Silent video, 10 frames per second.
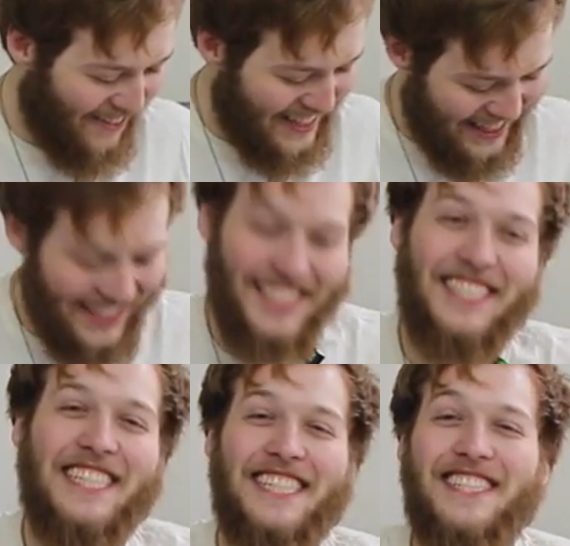pretty, this
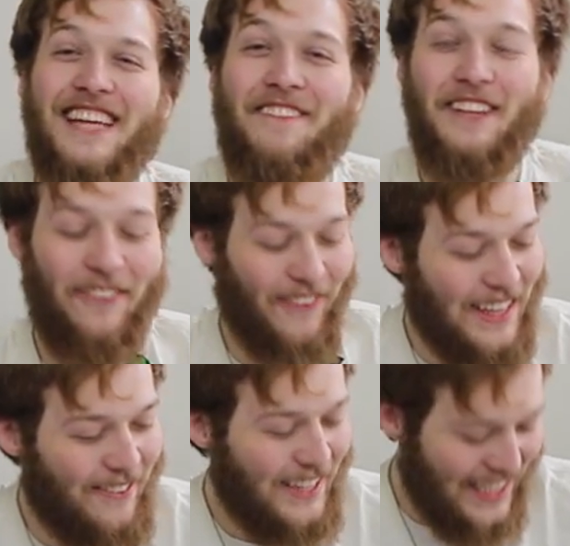is definitely
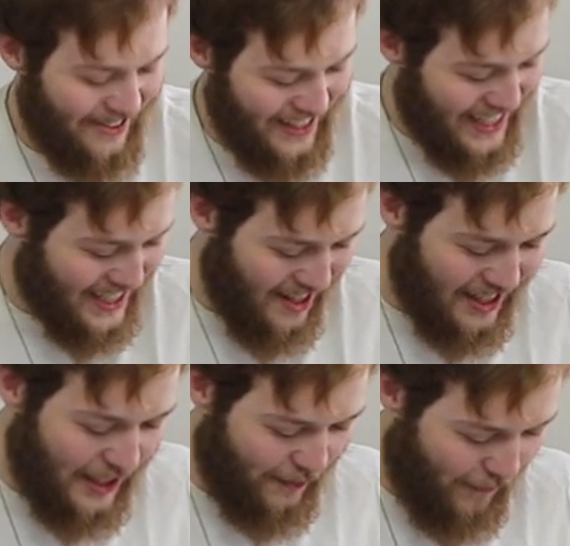really, really unique. So
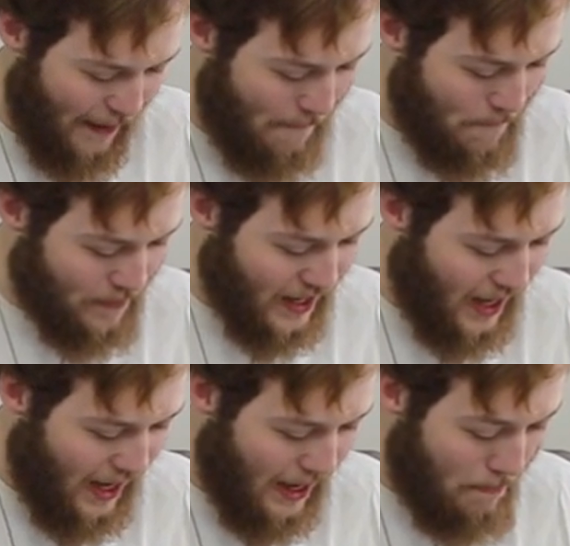this is from
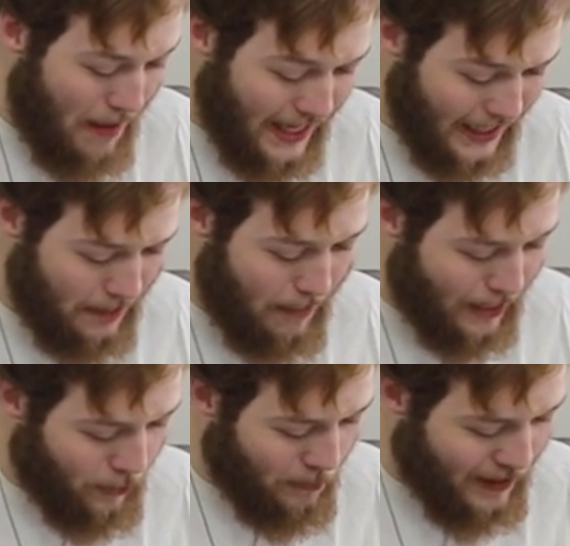Megan and
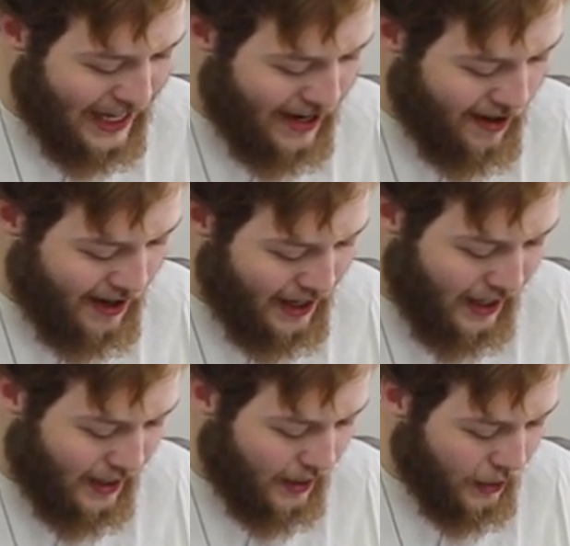Michael Blair in